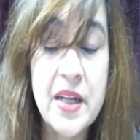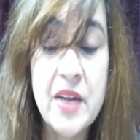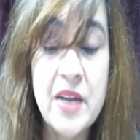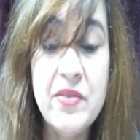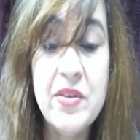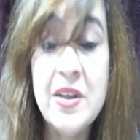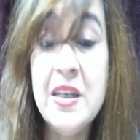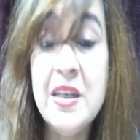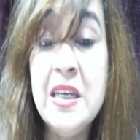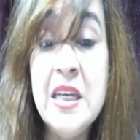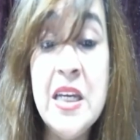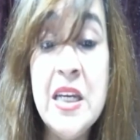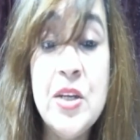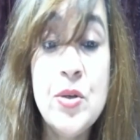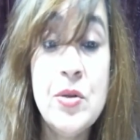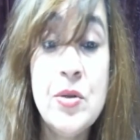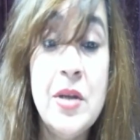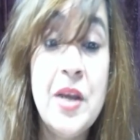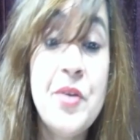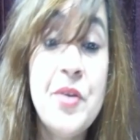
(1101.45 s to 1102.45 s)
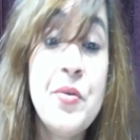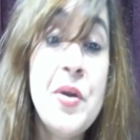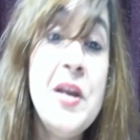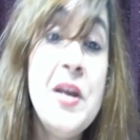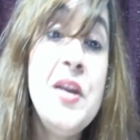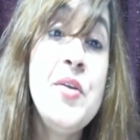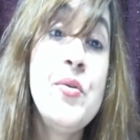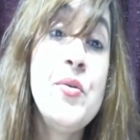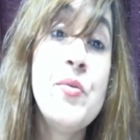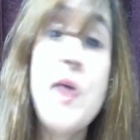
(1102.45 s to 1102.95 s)
and we need to
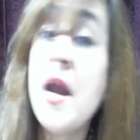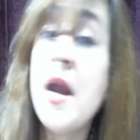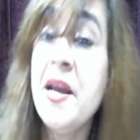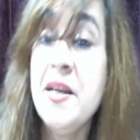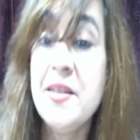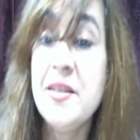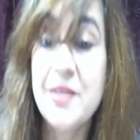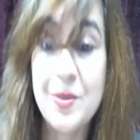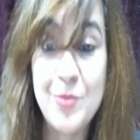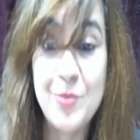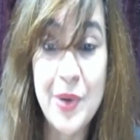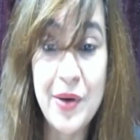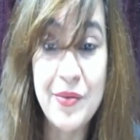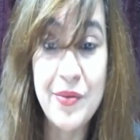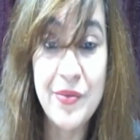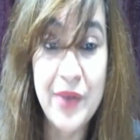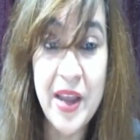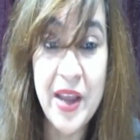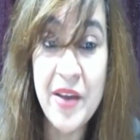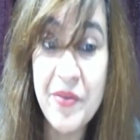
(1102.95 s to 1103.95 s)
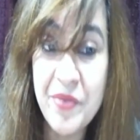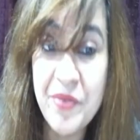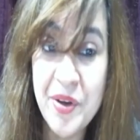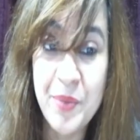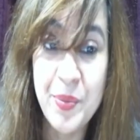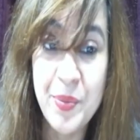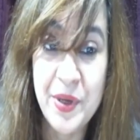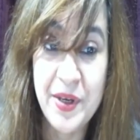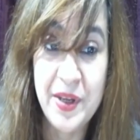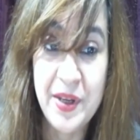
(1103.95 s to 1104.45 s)
really rise above
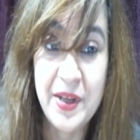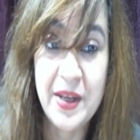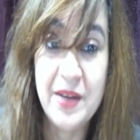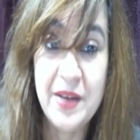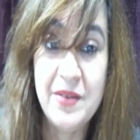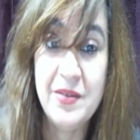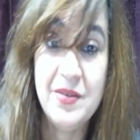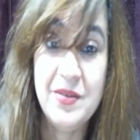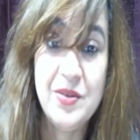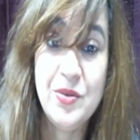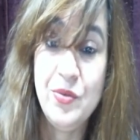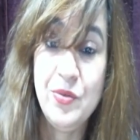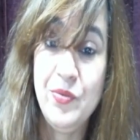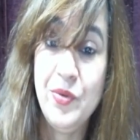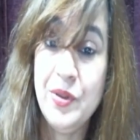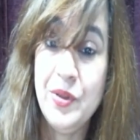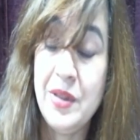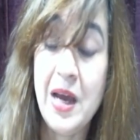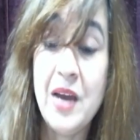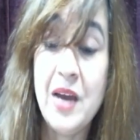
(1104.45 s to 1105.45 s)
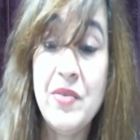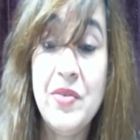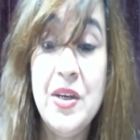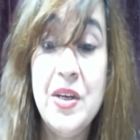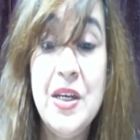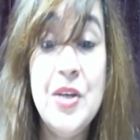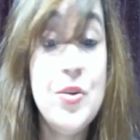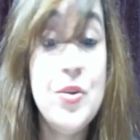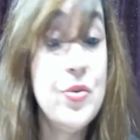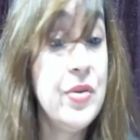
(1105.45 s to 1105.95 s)
everybody, and so for that we
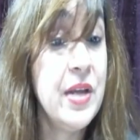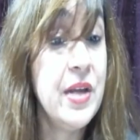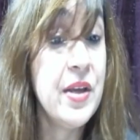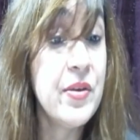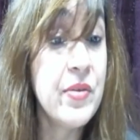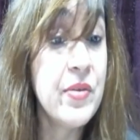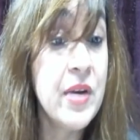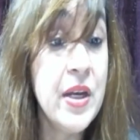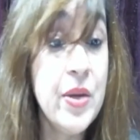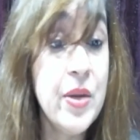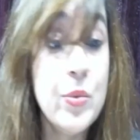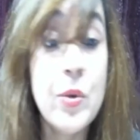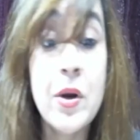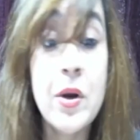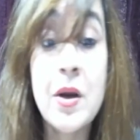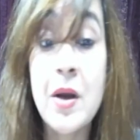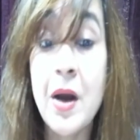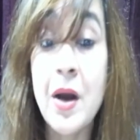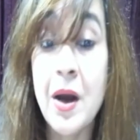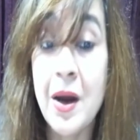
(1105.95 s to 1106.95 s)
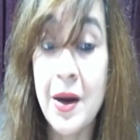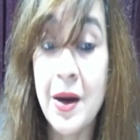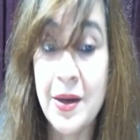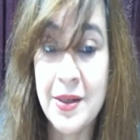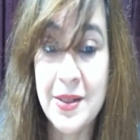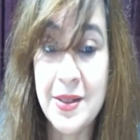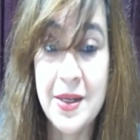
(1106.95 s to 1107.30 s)
need to really work hard.